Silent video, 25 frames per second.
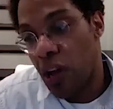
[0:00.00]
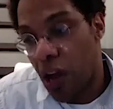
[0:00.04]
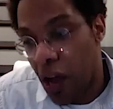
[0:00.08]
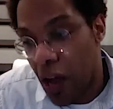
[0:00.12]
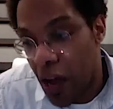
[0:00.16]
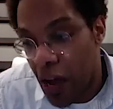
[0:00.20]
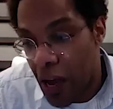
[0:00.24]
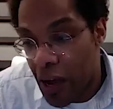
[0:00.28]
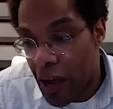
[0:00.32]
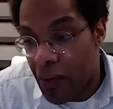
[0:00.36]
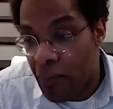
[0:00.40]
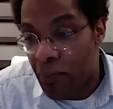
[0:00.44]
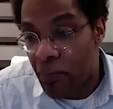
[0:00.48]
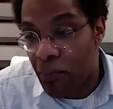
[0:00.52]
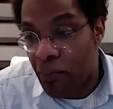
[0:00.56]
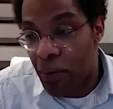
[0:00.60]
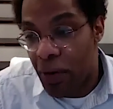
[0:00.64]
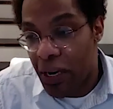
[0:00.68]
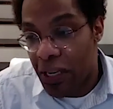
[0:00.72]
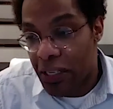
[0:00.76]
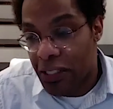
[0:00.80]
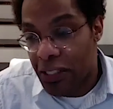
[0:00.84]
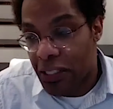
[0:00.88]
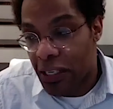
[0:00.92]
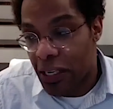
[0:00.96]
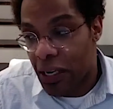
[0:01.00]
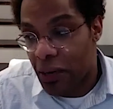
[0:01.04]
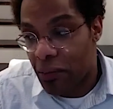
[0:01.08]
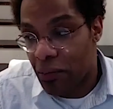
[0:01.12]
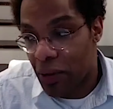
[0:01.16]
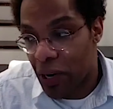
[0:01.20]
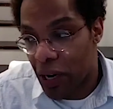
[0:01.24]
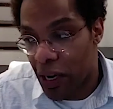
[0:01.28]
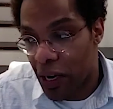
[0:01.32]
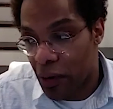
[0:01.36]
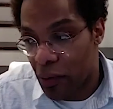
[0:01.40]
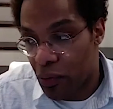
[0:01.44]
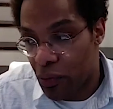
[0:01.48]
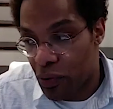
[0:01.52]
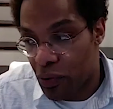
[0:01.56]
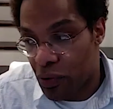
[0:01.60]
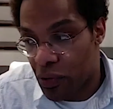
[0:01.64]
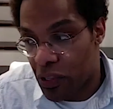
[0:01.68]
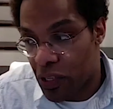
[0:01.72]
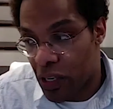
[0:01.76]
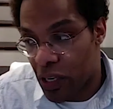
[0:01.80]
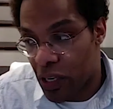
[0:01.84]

But I would,